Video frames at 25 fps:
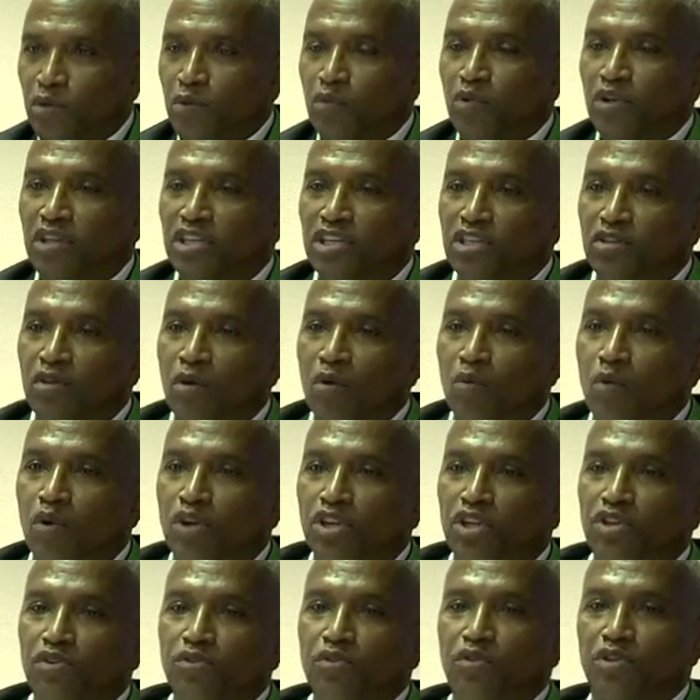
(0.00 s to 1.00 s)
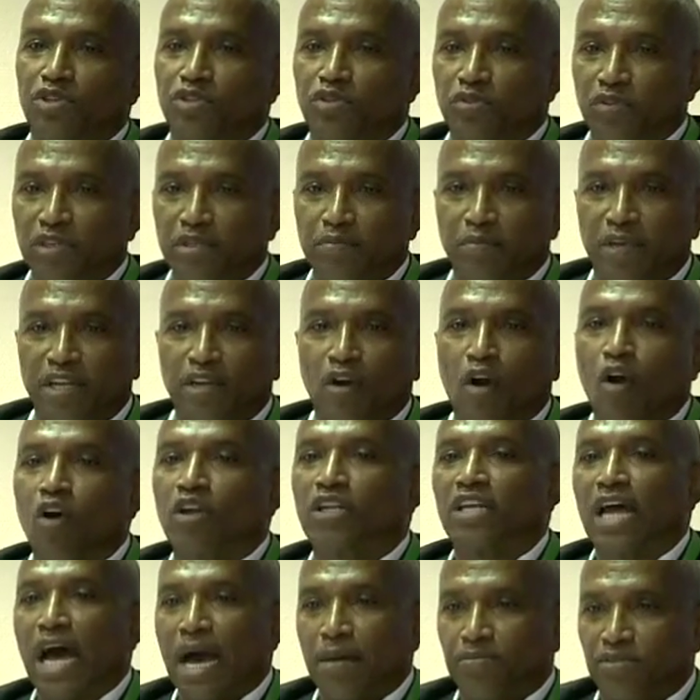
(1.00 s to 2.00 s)
you really don't want to do a treatment
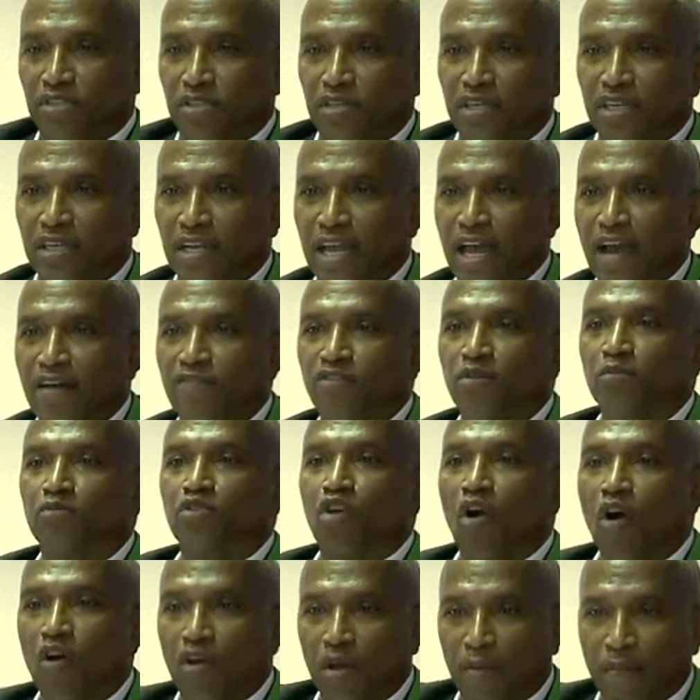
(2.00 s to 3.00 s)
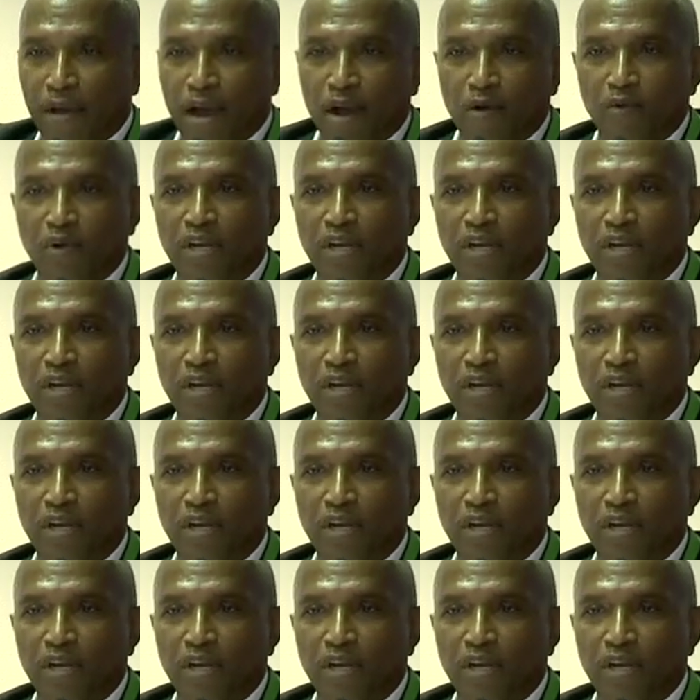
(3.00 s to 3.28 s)
autopsy and have them talk about